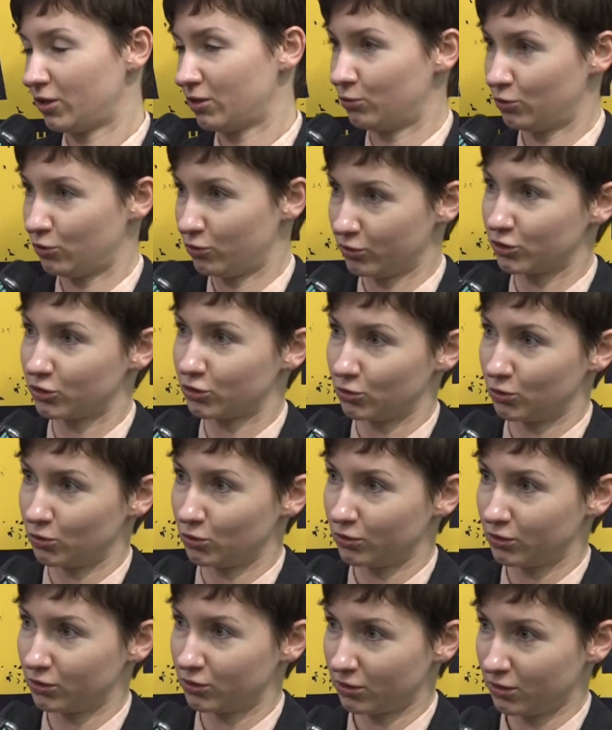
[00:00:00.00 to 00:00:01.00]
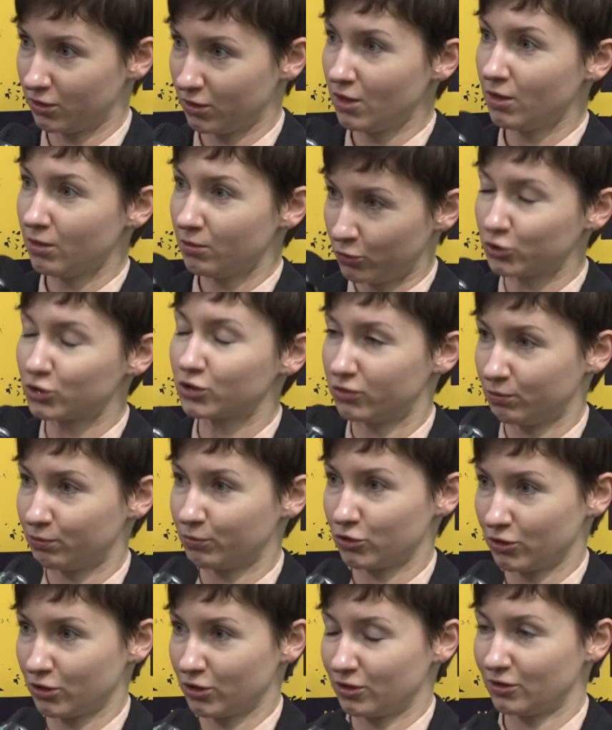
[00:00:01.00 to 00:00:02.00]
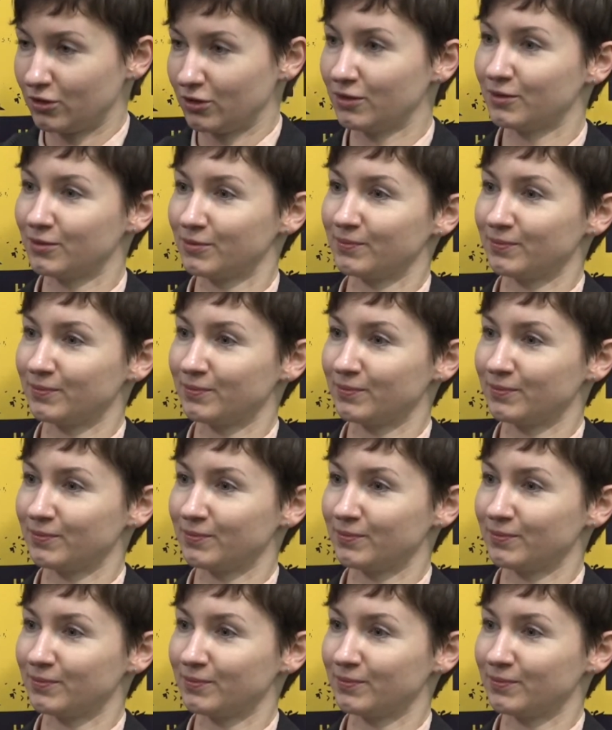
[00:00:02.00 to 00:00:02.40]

and how to attract investments at the